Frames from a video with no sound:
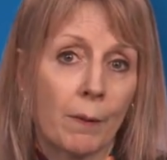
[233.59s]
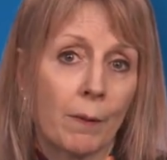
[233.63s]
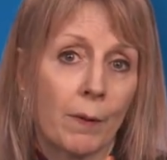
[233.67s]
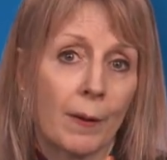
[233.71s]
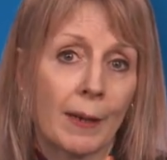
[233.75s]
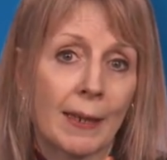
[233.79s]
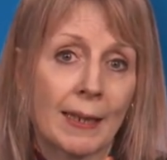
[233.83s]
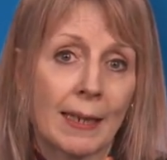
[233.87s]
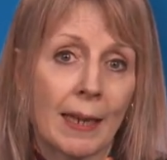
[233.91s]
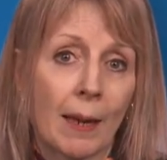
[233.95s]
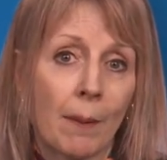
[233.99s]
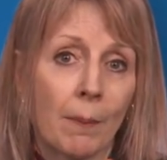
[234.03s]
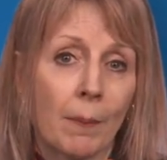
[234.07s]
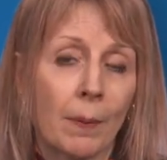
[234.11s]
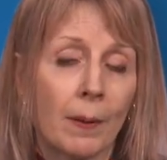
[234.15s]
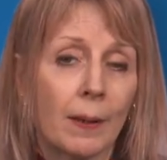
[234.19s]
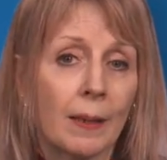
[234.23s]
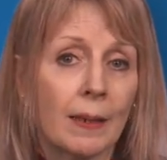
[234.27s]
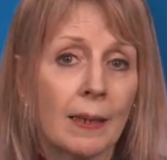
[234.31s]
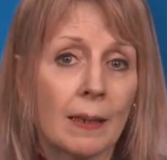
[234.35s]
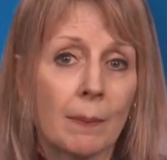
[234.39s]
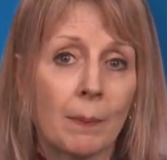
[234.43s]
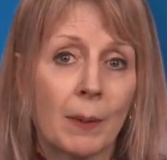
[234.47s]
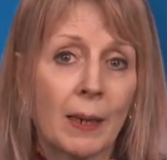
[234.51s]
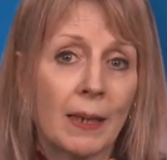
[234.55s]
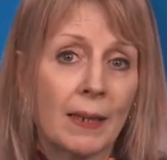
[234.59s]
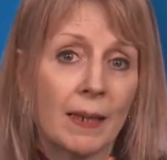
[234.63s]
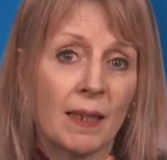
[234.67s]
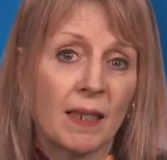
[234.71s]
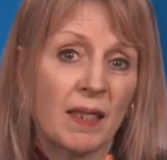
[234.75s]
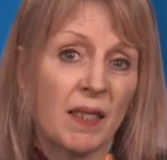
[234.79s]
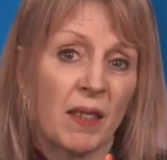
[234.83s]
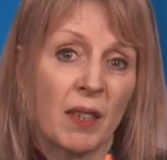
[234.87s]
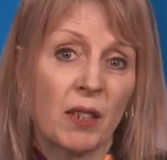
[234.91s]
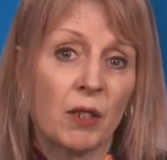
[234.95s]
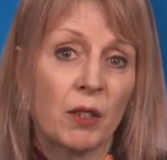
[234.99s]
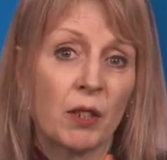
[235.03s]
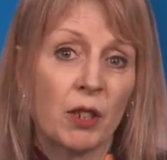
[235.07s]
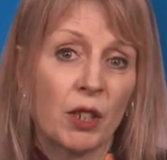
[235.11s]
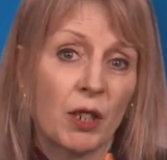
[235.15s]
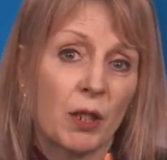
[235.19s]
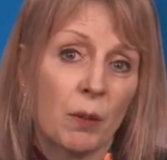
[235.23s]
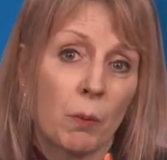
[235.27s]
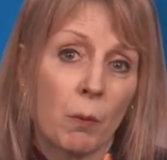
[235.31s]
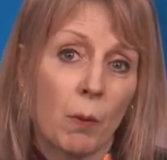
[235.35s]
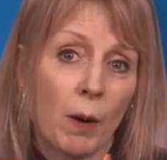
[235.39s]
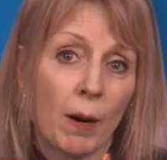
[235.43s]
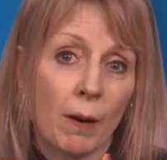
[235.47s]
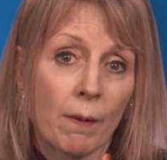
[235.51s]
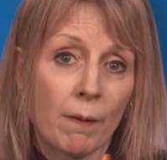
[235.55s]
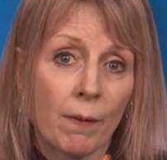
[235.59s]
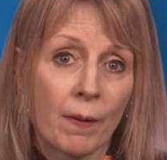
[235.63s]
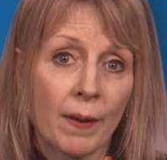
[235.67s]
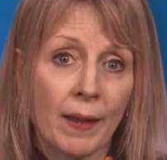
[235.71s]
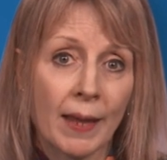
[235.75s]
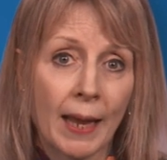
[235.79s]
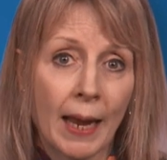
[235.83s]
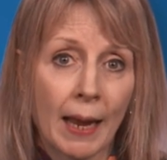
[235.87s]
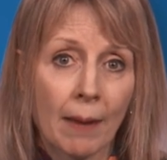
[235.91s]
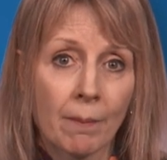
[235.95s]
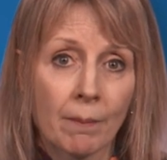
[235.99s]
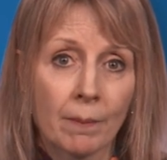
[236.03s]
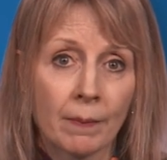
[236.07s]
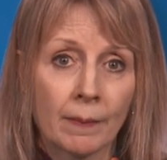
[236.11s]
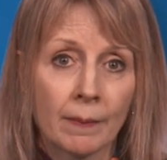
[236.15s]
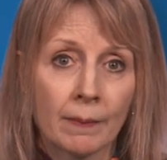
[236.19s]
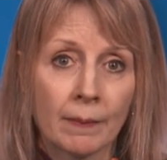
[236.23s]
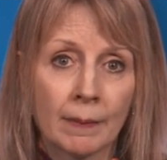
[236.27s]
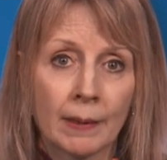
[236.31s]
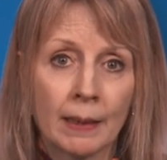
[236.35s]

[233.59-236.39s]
for example, in spaces that just work for them.